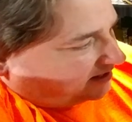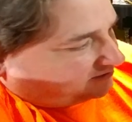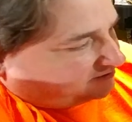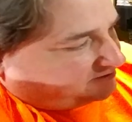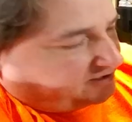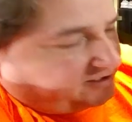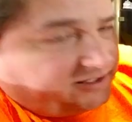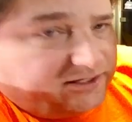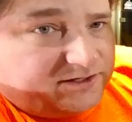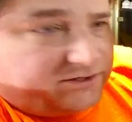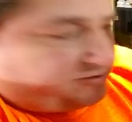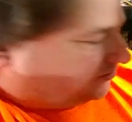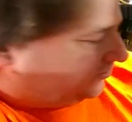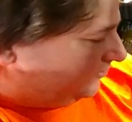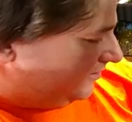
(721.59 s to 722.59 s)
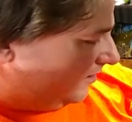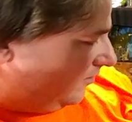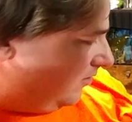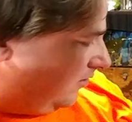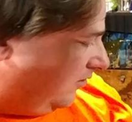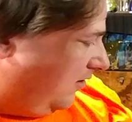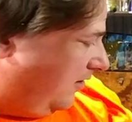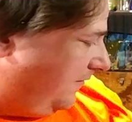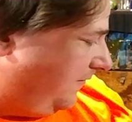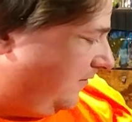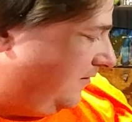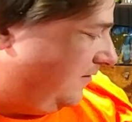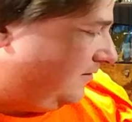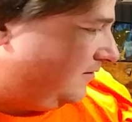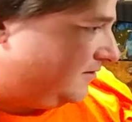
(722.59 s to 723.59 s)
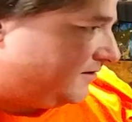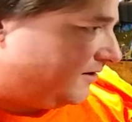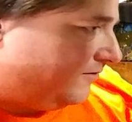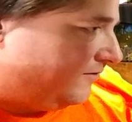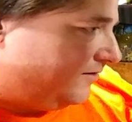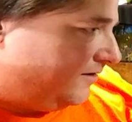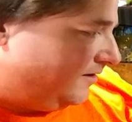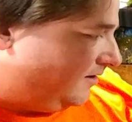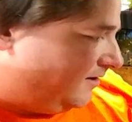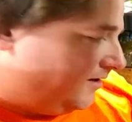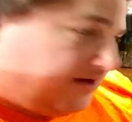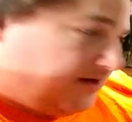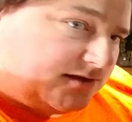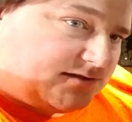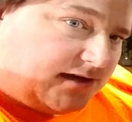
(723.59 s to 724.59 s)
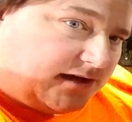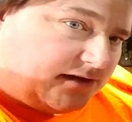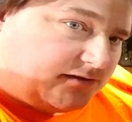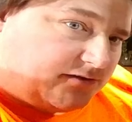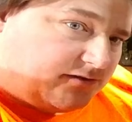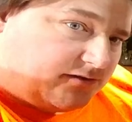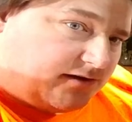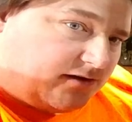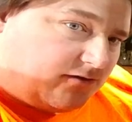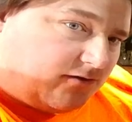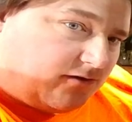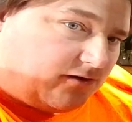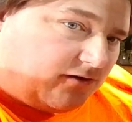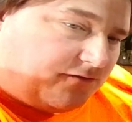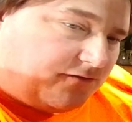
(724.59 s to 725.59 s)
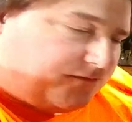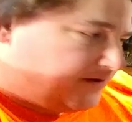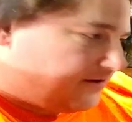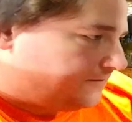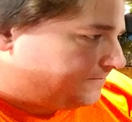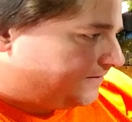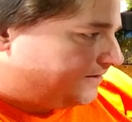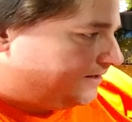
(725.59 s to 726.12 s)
LED, you can turn that on and off. So you can see I can turn that on and off there.